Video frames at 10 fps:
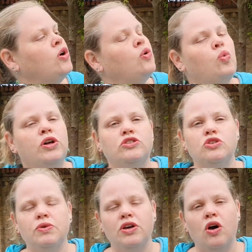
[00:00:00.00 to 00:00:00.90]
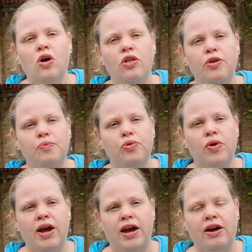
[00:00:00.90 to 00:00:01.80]
What do we call the
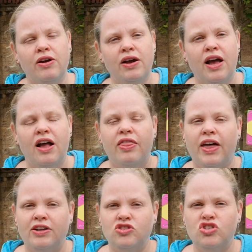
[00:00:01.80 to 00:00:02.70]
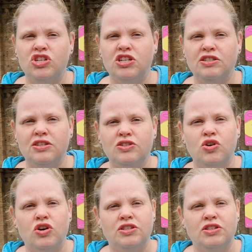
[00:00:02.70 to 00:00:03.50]
prayer that Jesus taught